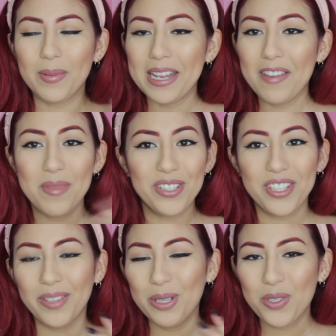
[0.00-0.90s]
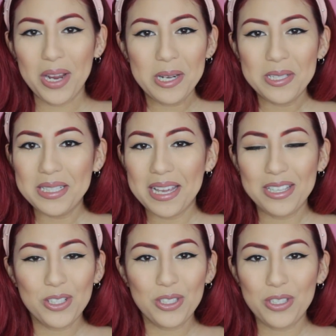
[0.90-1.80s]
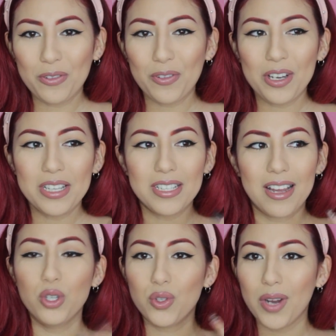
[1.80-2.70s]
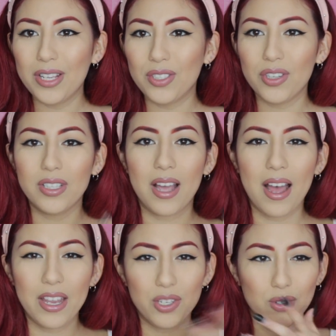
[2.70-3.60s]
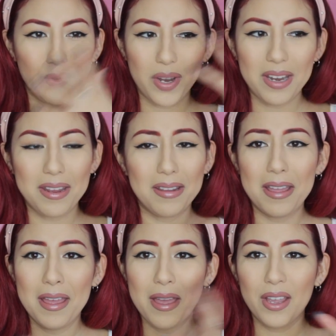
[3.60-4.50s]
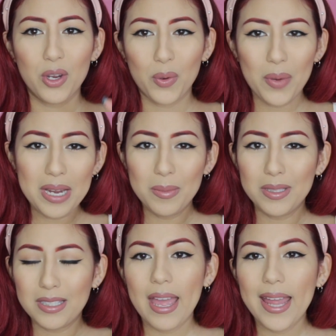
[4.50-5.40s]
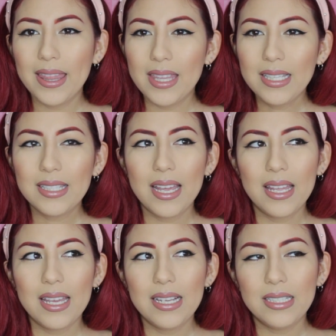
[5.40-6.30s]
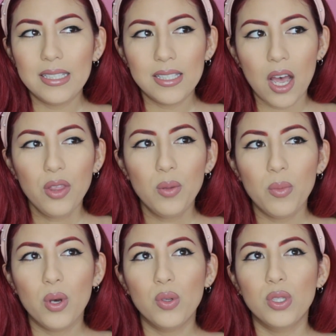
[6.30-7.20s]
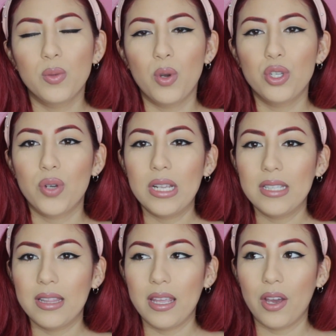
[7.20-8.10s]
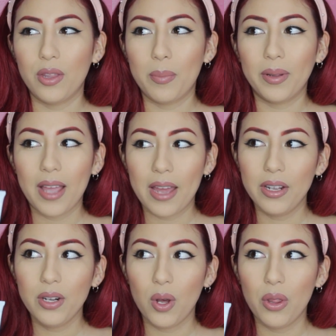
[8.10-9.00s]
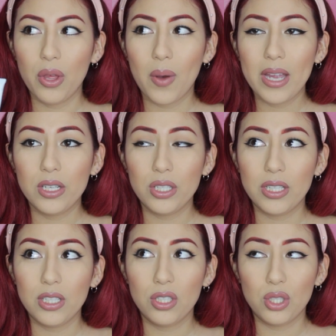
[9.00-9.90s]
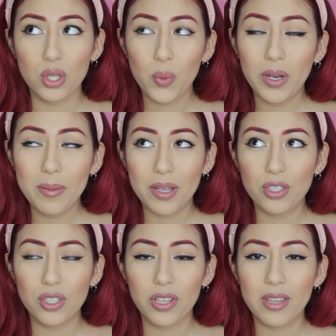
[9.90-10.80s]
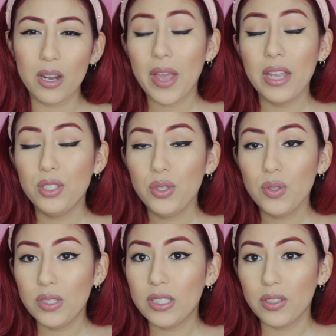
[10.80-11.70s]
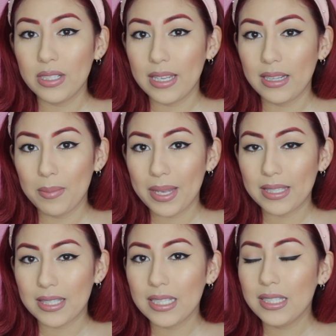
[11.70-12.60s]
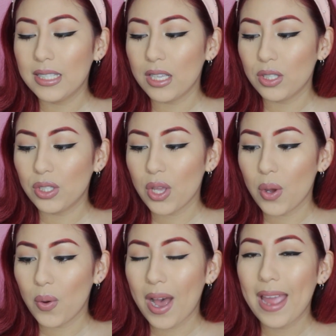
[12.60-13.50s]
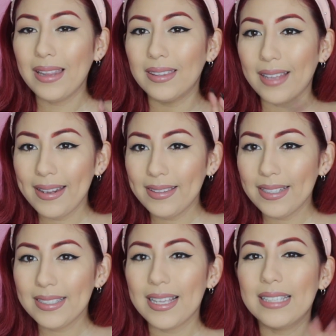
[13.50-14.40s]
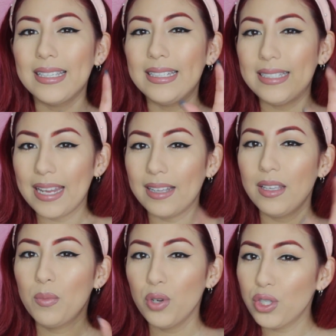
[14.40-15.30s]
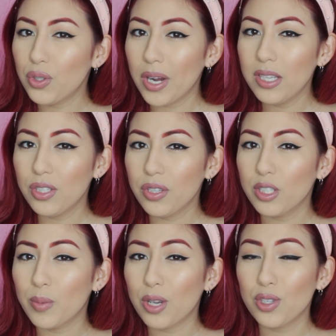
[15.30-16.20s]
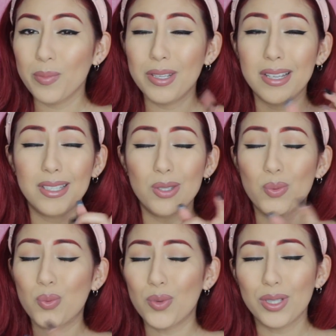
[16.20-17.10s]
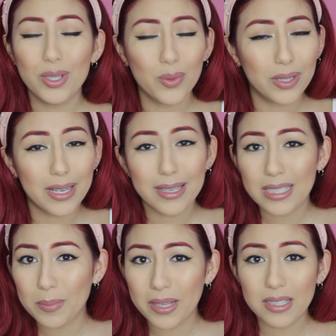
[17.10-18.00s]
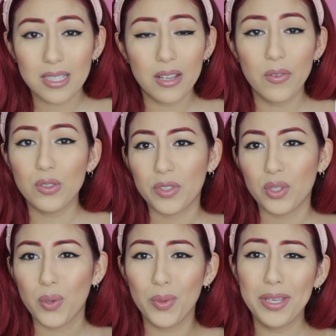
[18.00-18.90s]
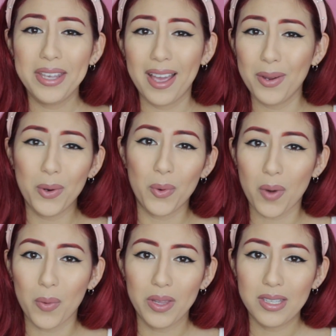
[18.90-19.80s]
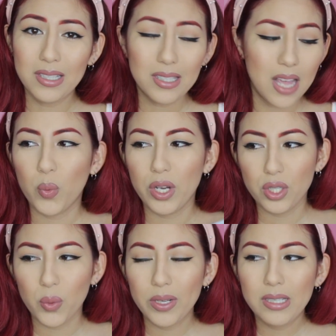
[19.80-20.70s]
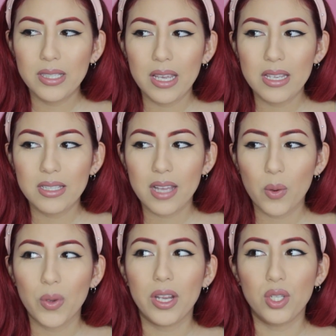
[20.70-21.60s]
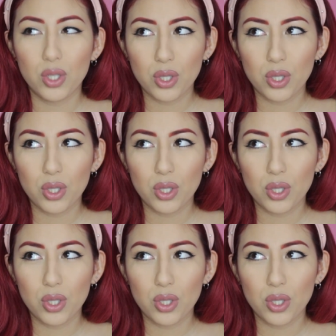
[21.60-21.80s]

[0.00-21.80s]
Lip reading: like I mentioned, I've been trying to get just different moisturizers and hydrating creams. And this, it's not the most moisturizing thing on the planet, although I do want to mention that I do use this on a daily basis. So I like this as a daily moisturizer, especially because it's really inexpensive. So you really can't go wrong with this. What I do want to say is that when I